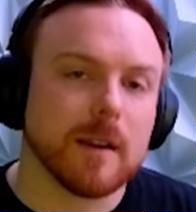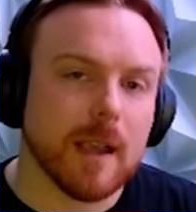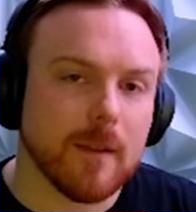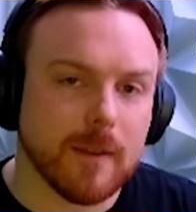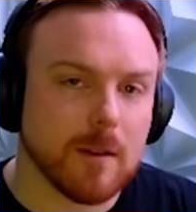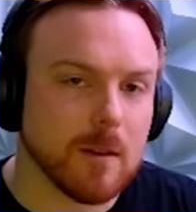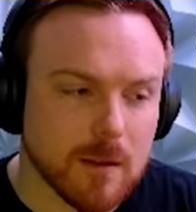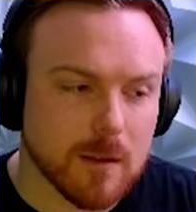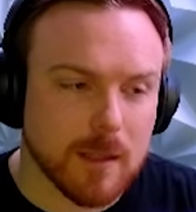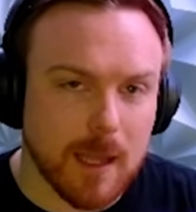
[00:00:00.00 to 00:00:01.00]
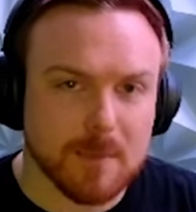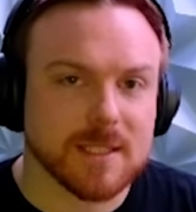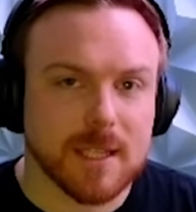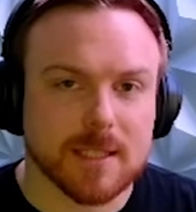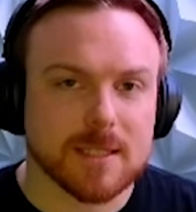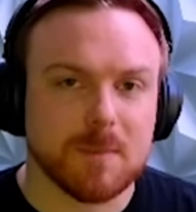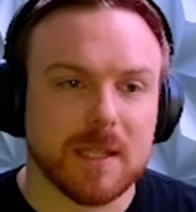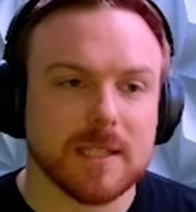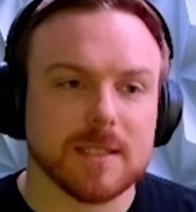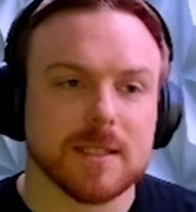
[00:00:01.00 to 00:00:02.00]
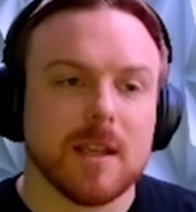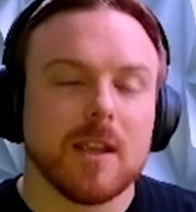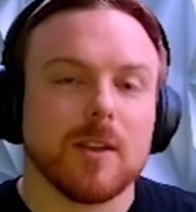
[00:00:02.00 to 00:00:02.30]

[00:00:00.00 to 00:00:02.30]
to have good game sense because